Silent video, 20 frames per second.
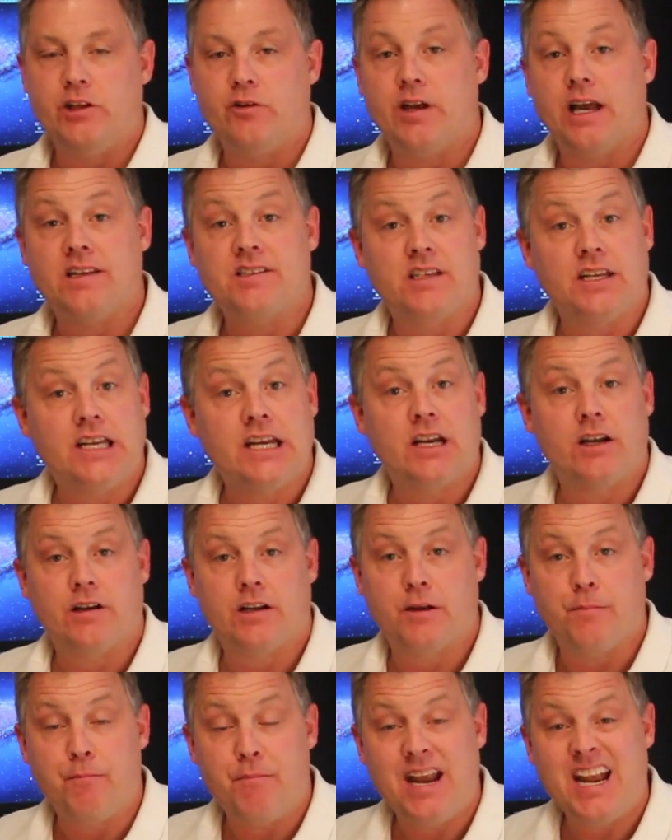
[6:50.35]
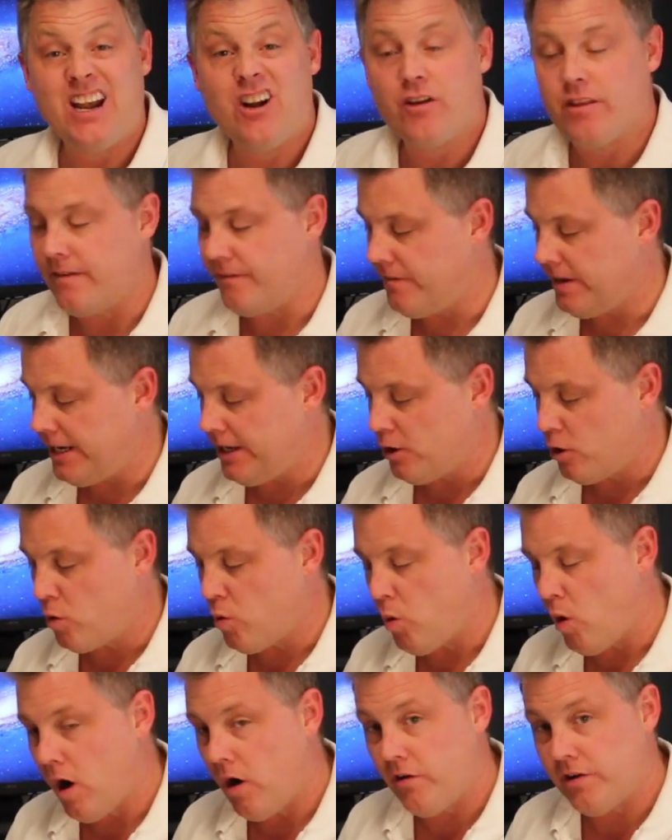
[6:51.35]
you guys can compare the video
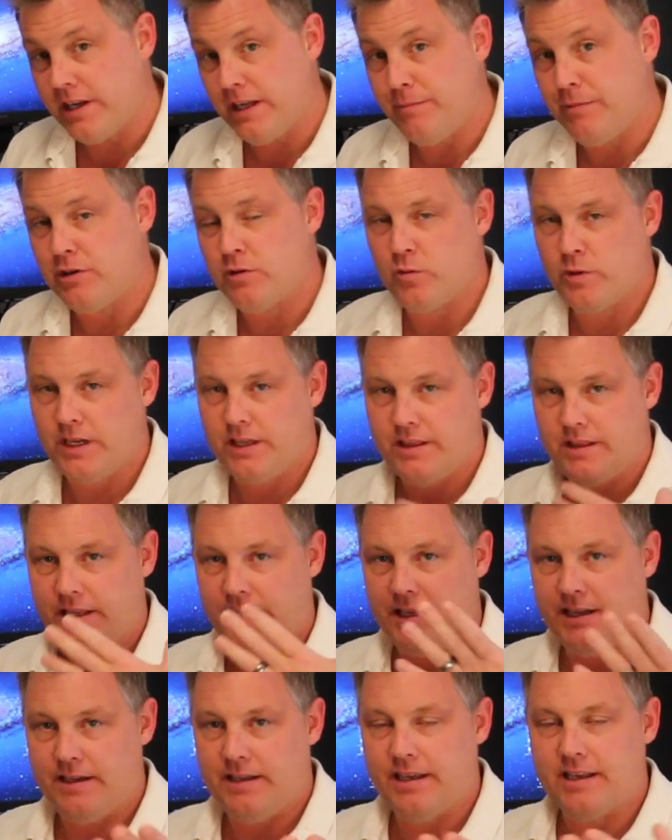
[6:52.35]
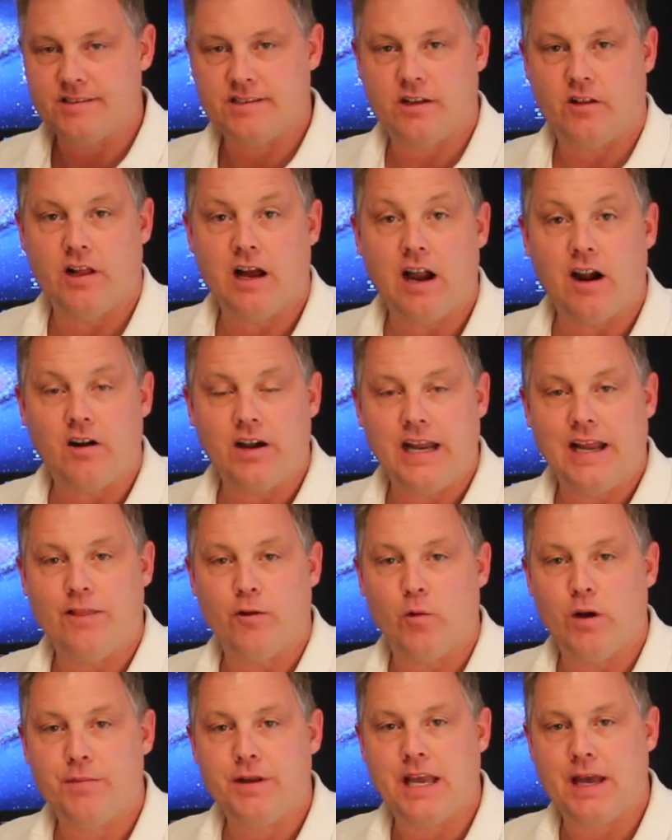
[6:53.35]
quality between the DSLR
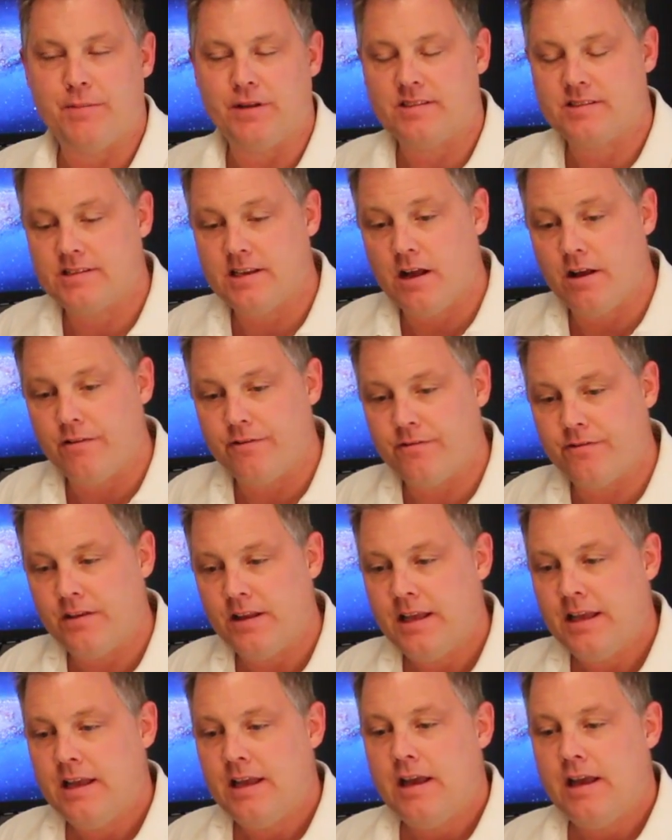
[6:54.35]
and the webcam itself.